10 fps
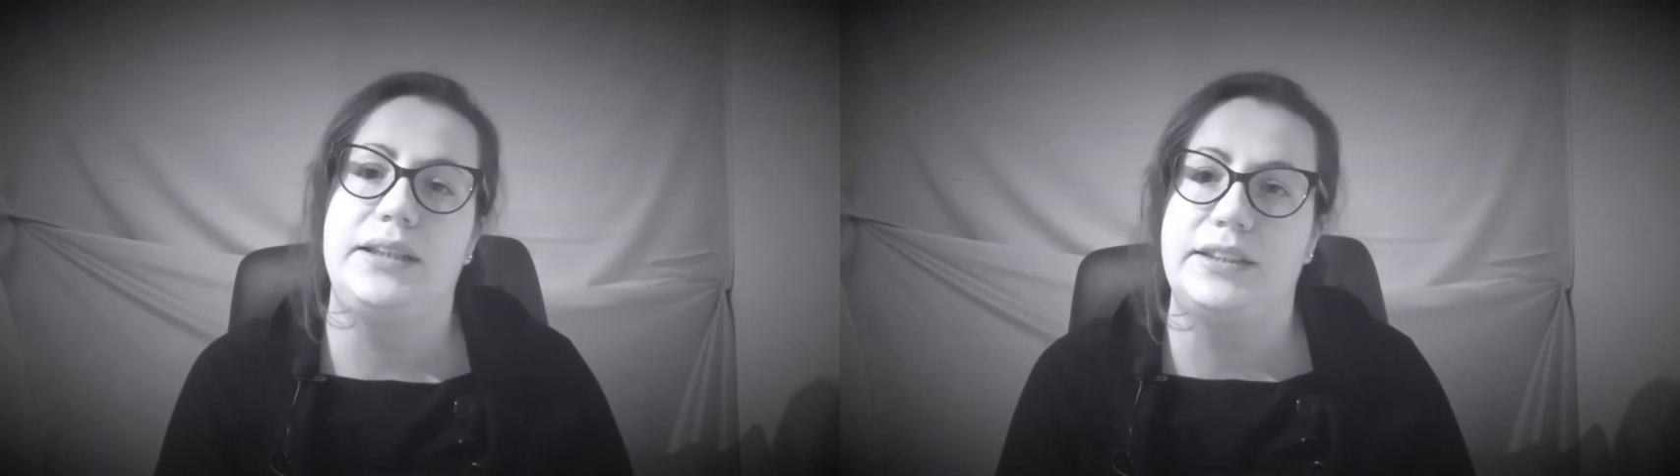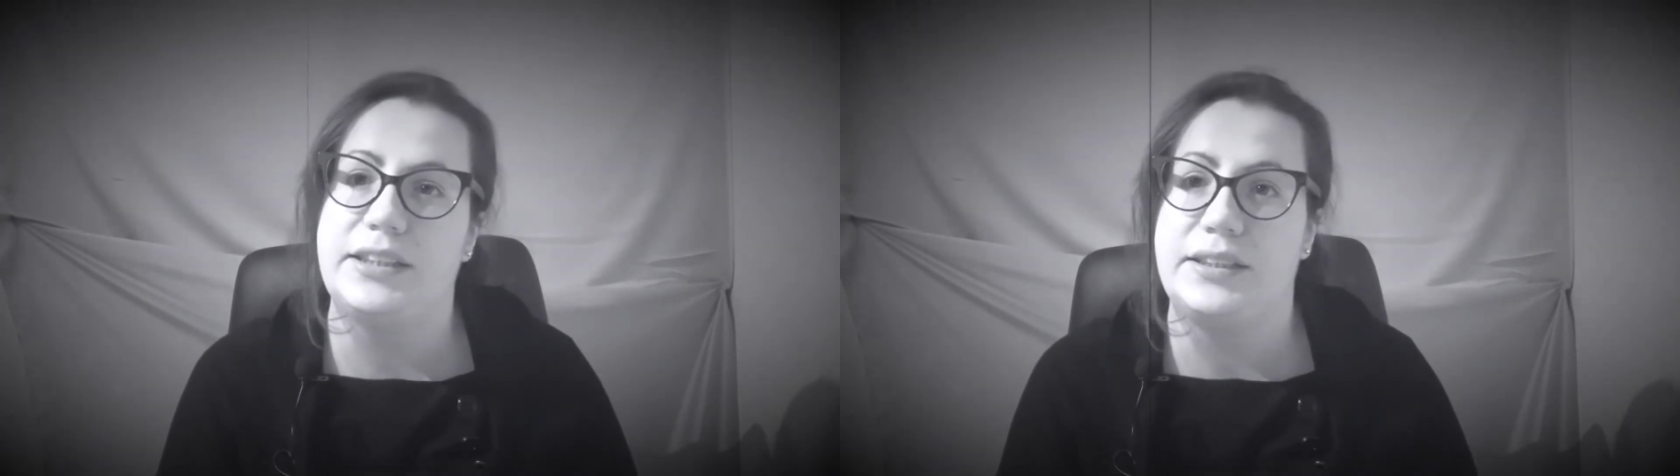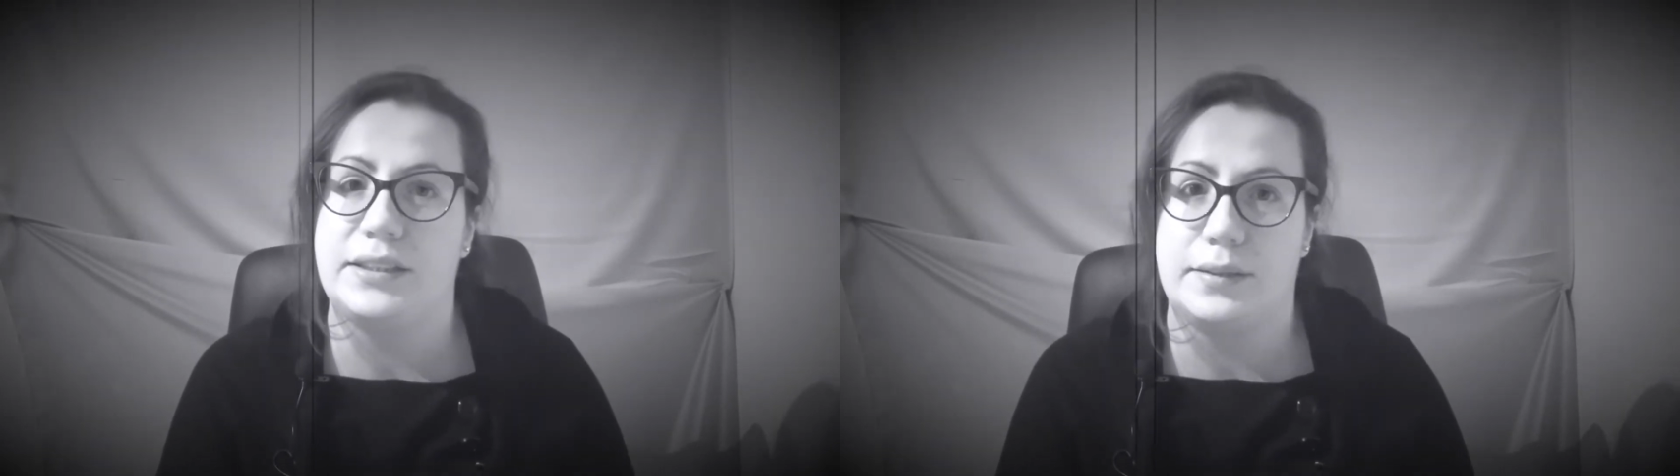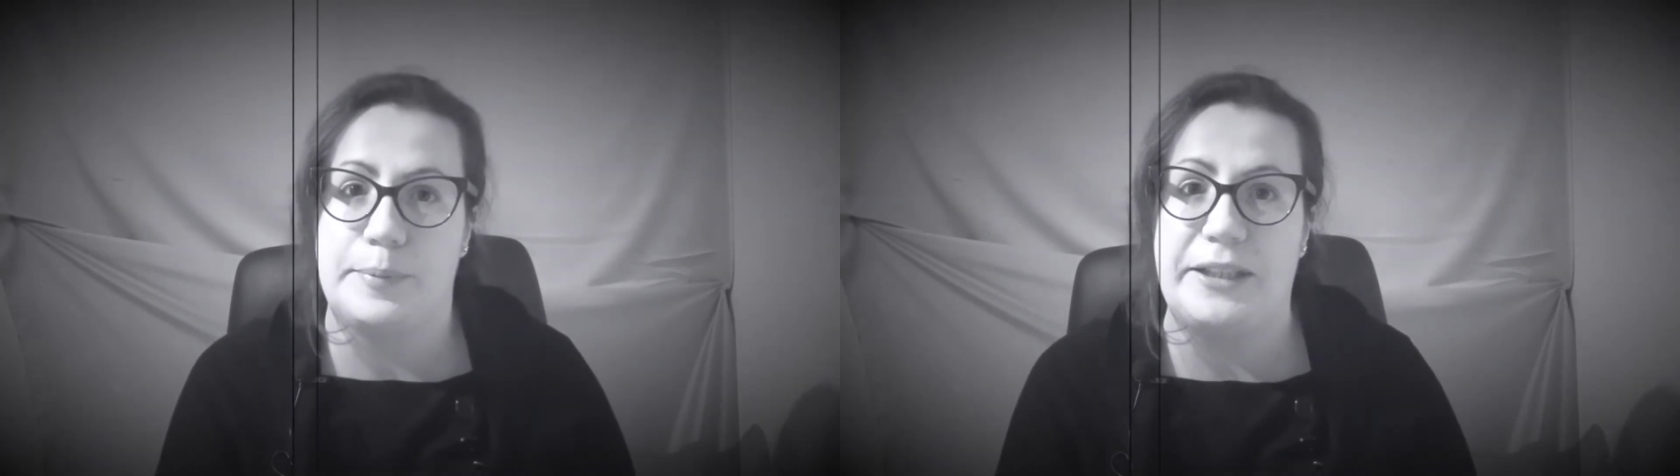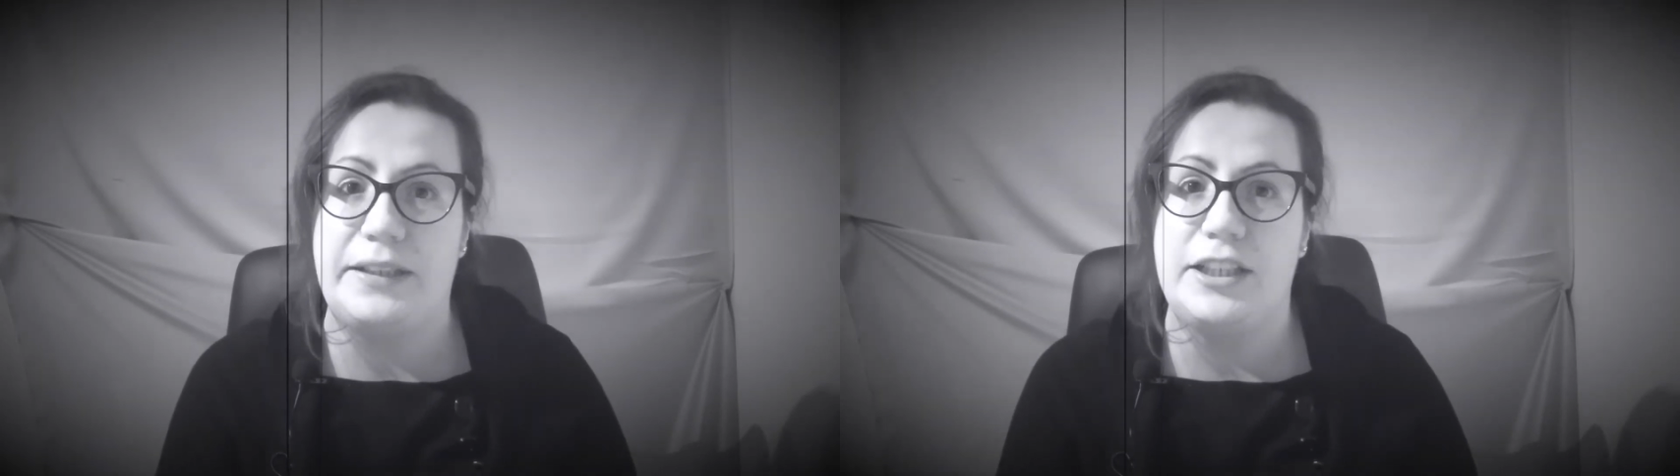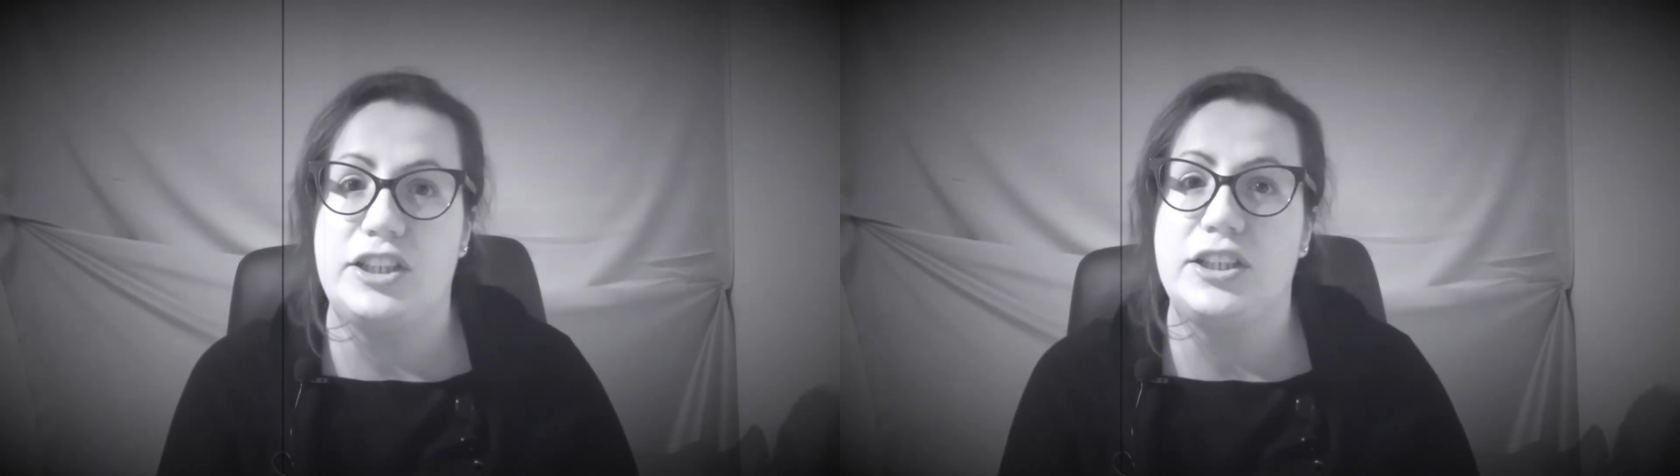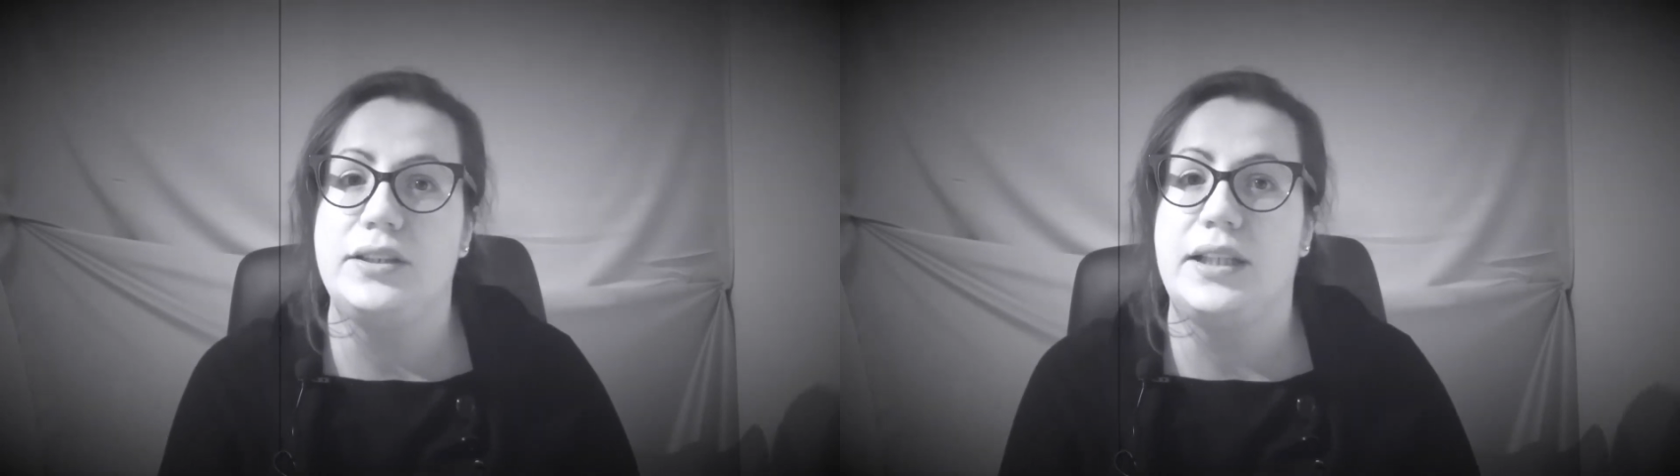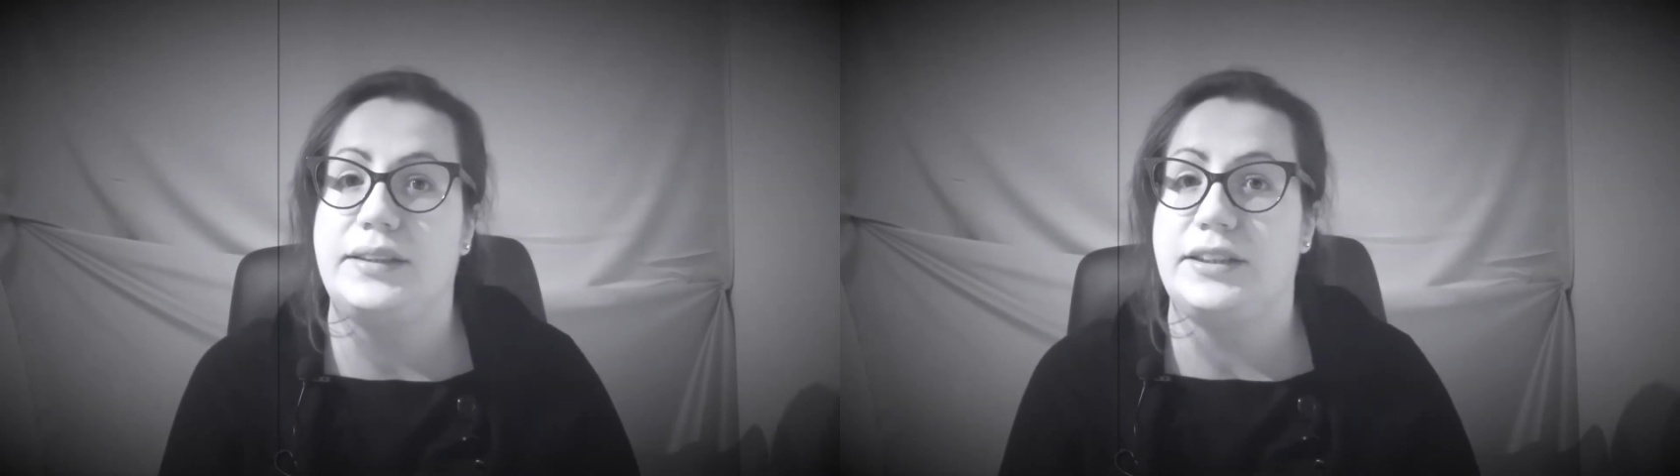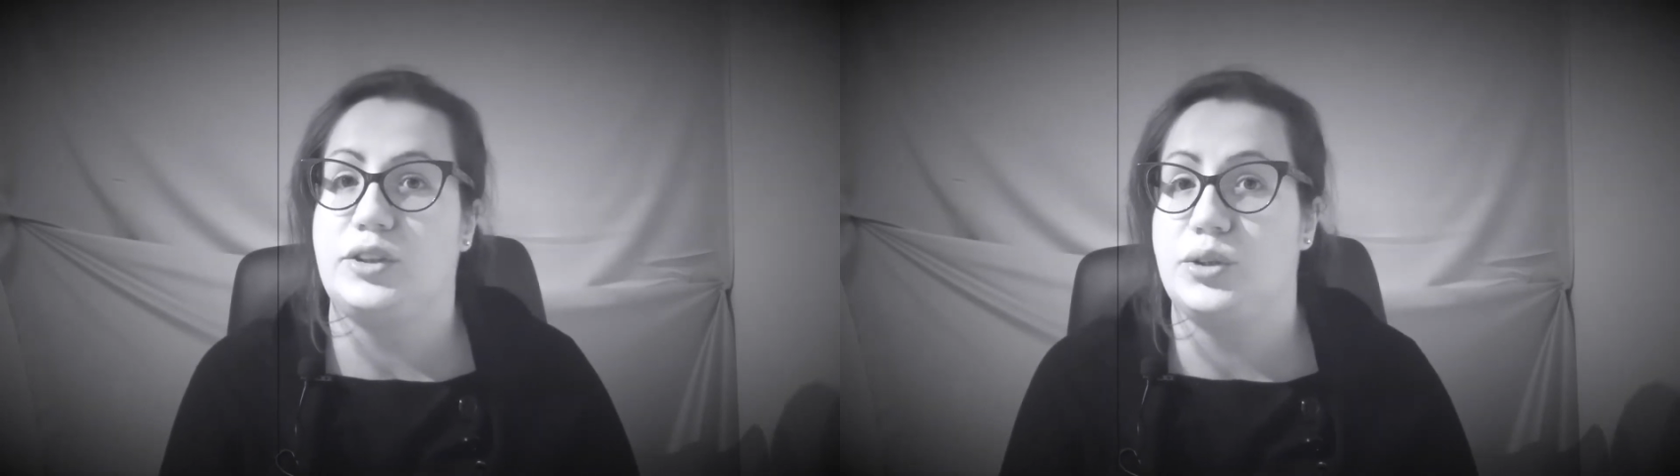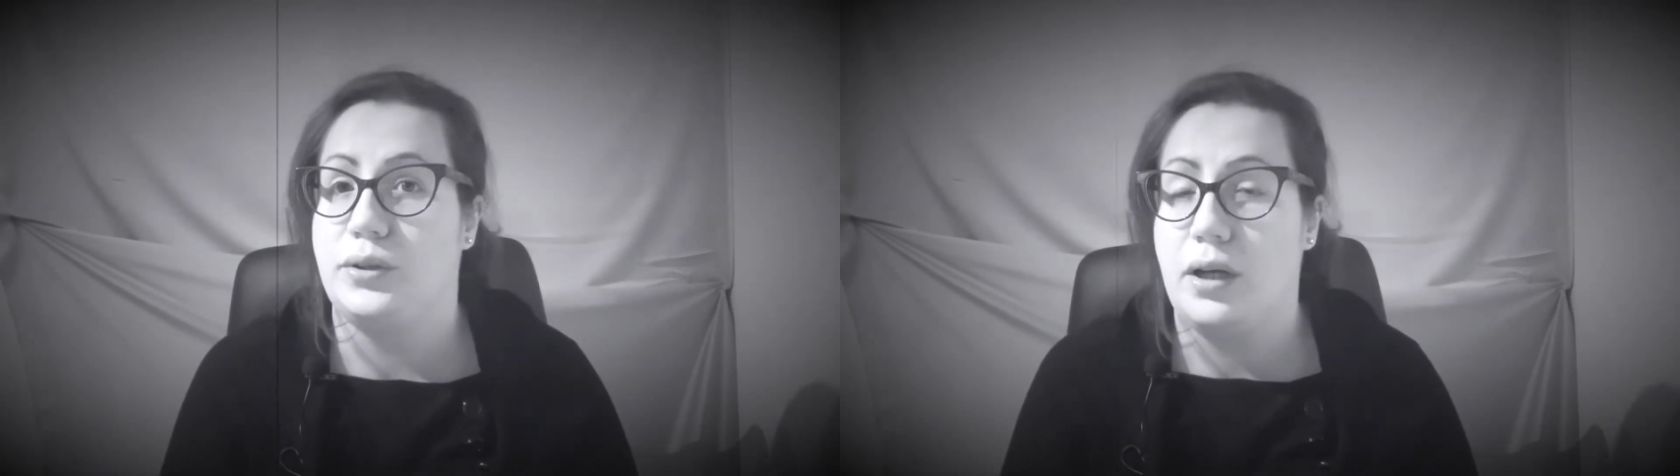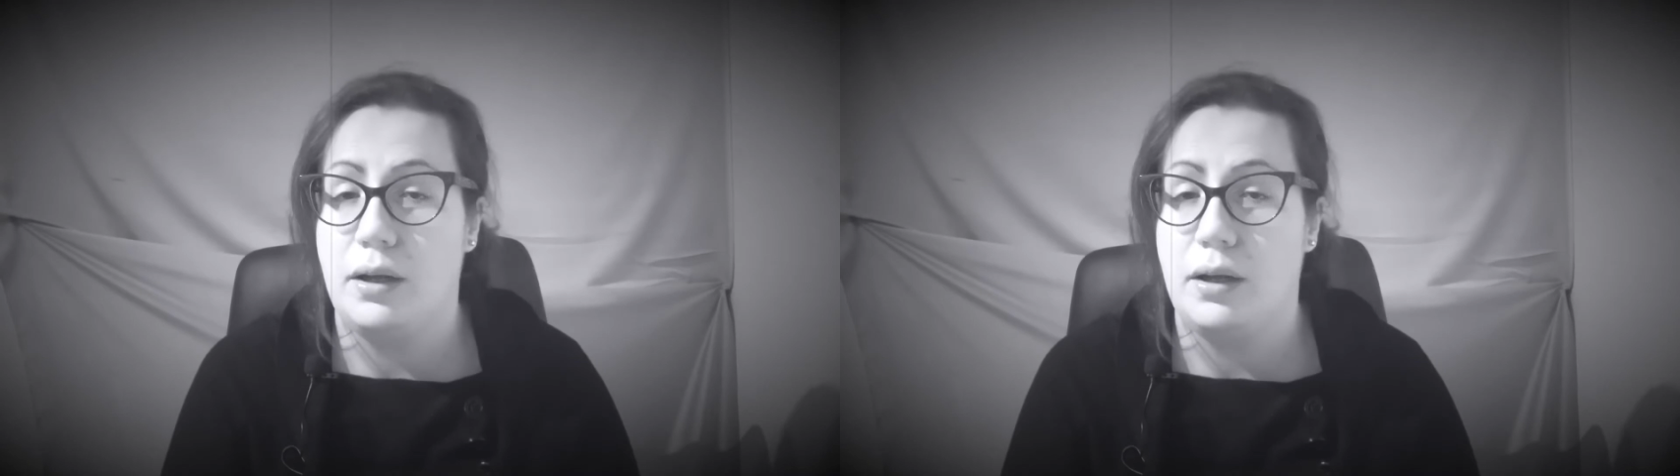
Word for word: and its explanation that is your